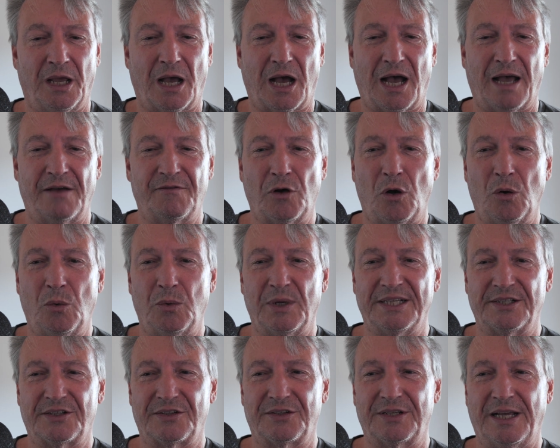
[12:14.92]
I've
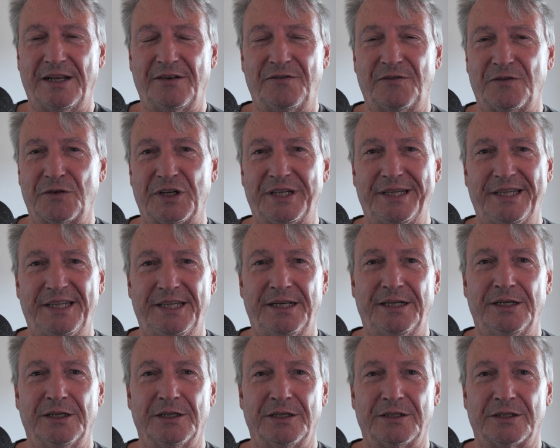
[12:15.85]
always said for
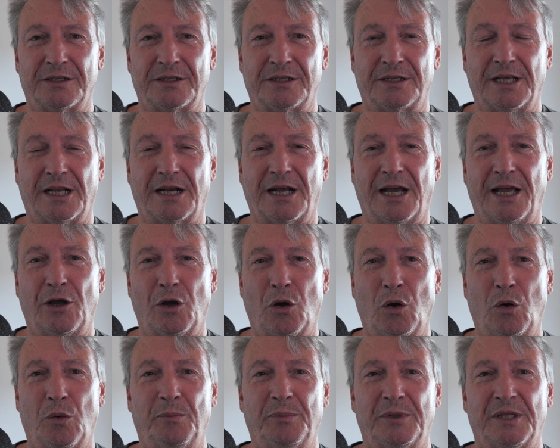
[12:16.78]
years that I
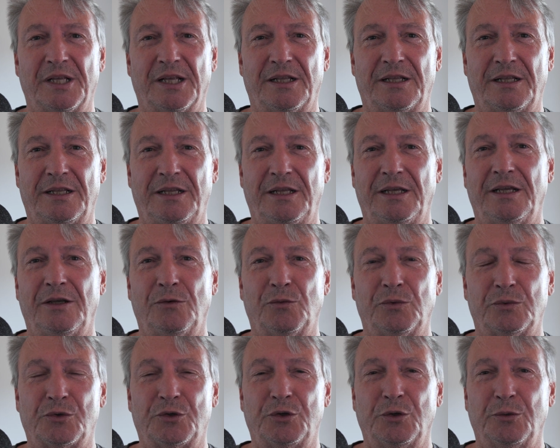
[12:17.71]
hope that the
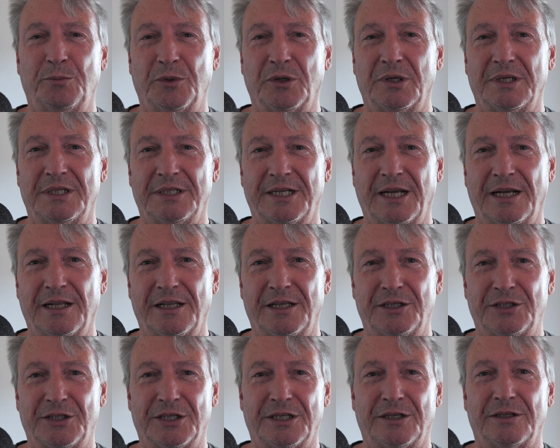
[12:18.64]
super
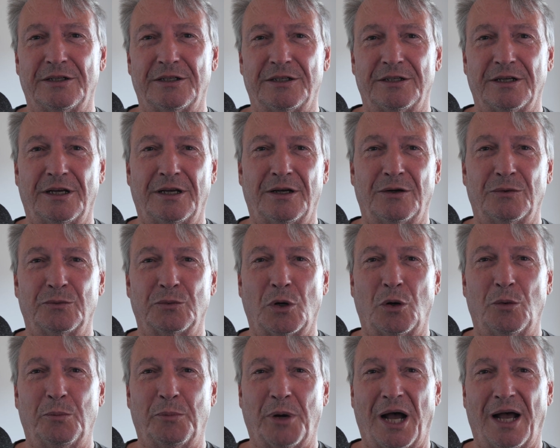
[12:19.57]
intelligent
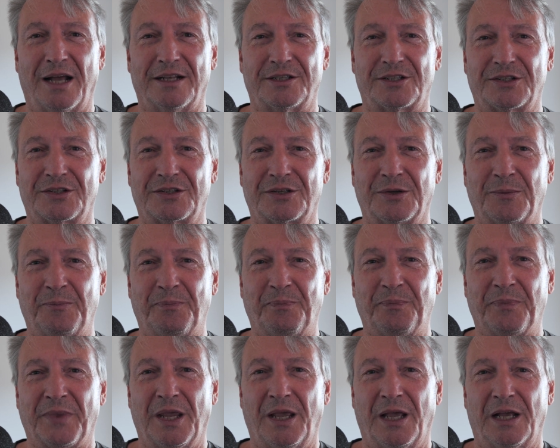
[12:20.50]
robots
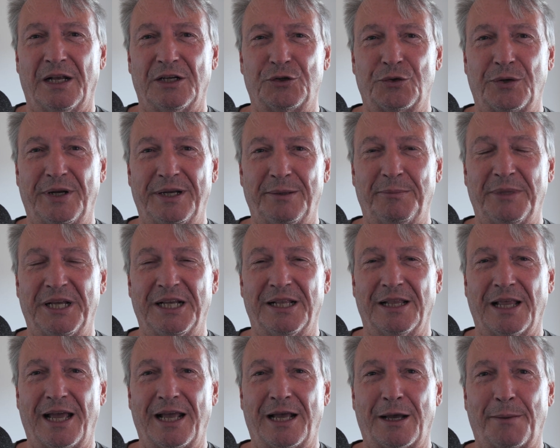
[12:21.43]
treat me
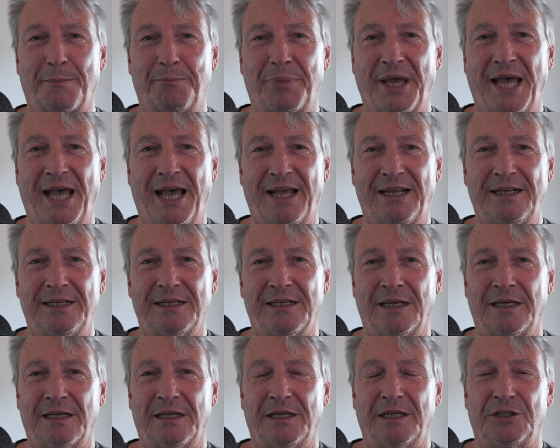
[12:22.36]
like a pet,
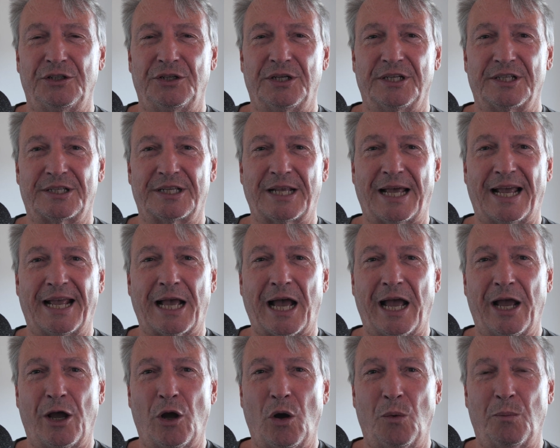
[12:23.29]
just like
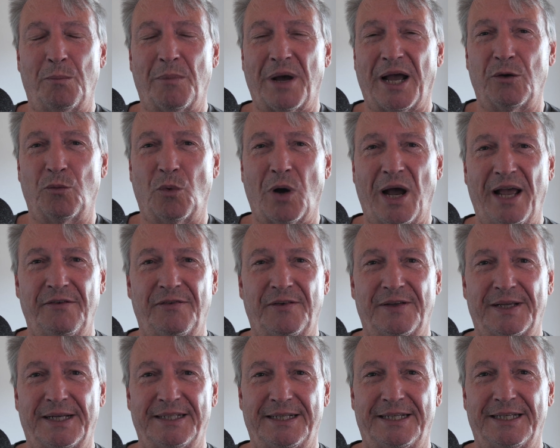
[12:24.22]
I hope my wife
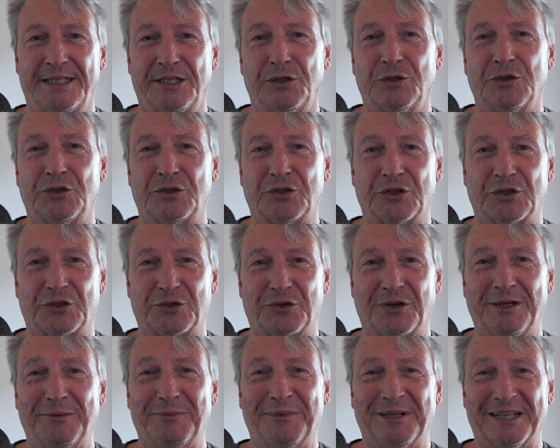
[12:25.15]
continues to
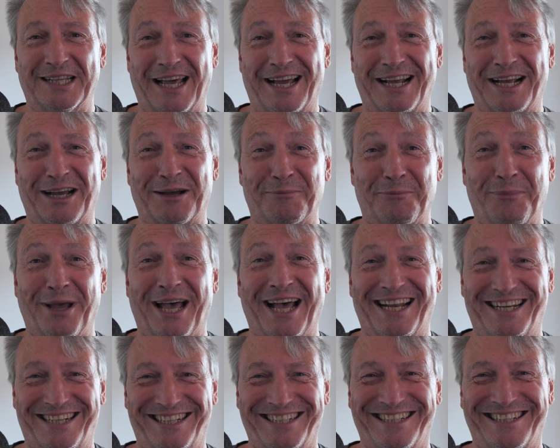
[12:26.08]
treat me like a
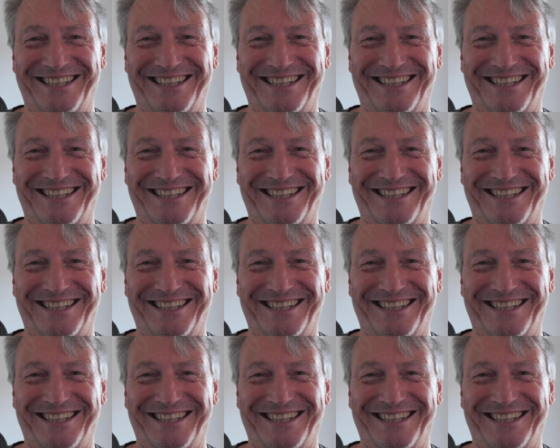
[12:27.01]
pet,